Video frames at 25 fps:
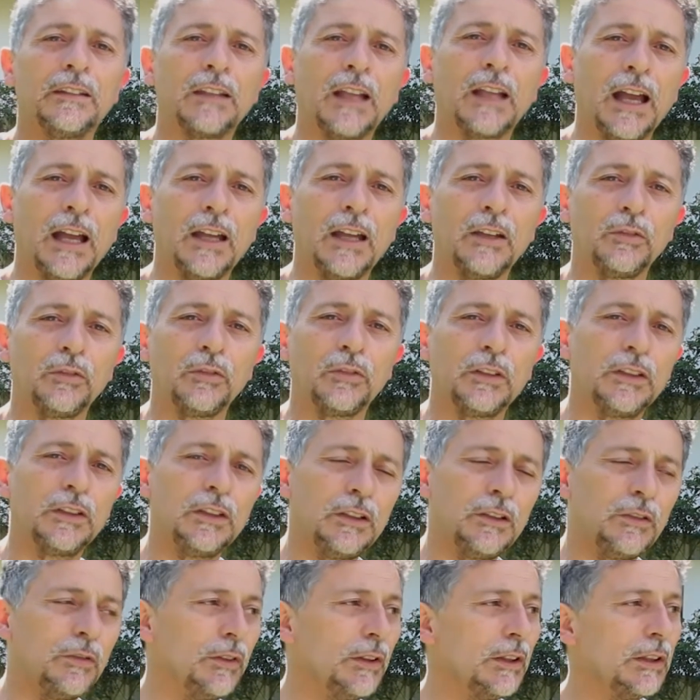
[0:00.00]
It has
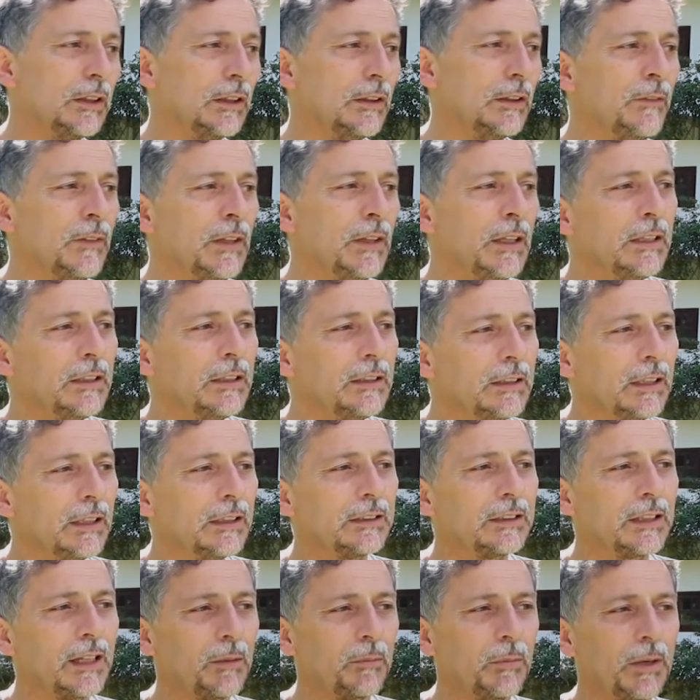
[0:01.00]
6 rays.
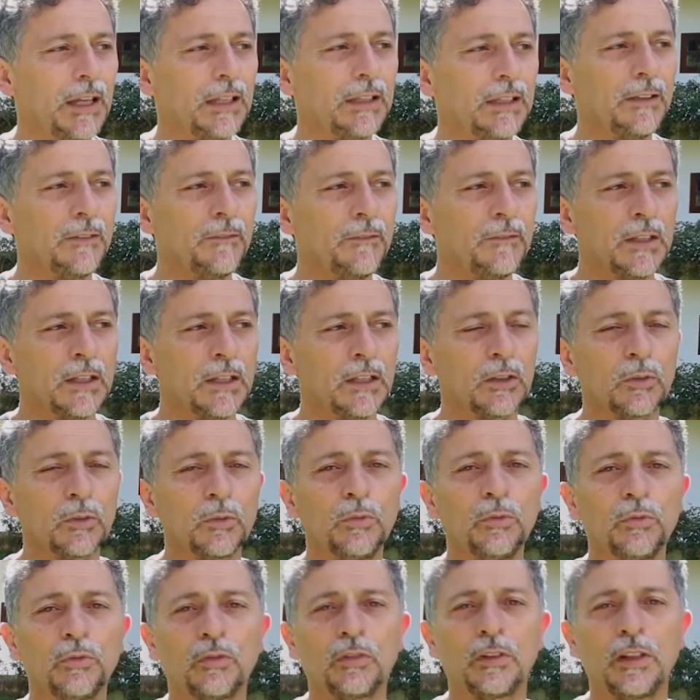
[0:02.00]
It means that it
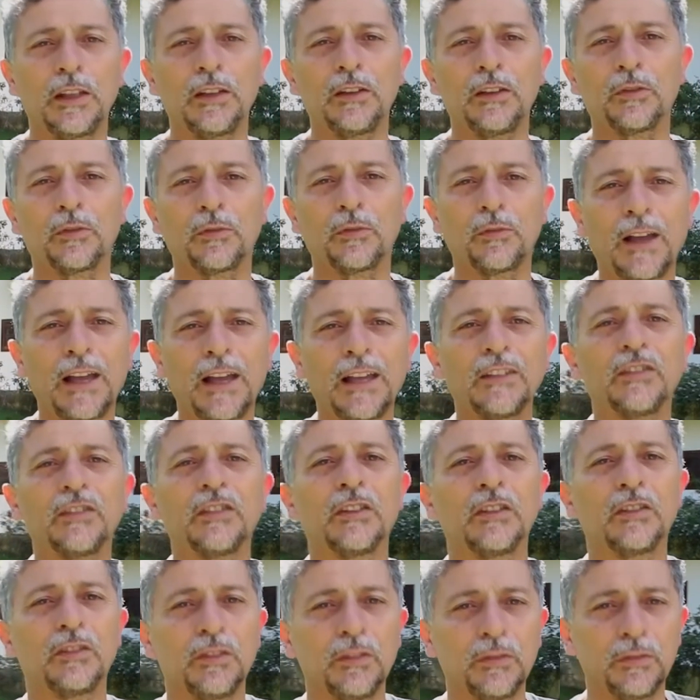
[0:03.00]
works with 6
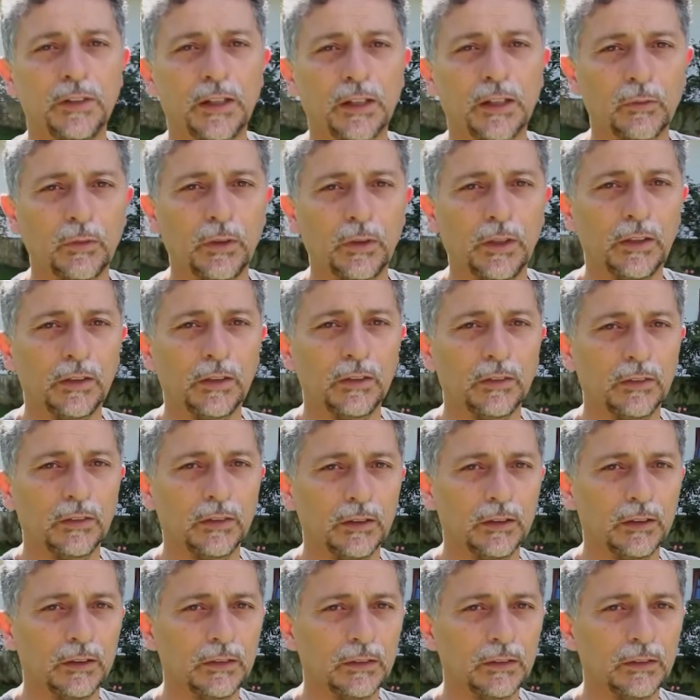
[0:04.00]
frequency bands.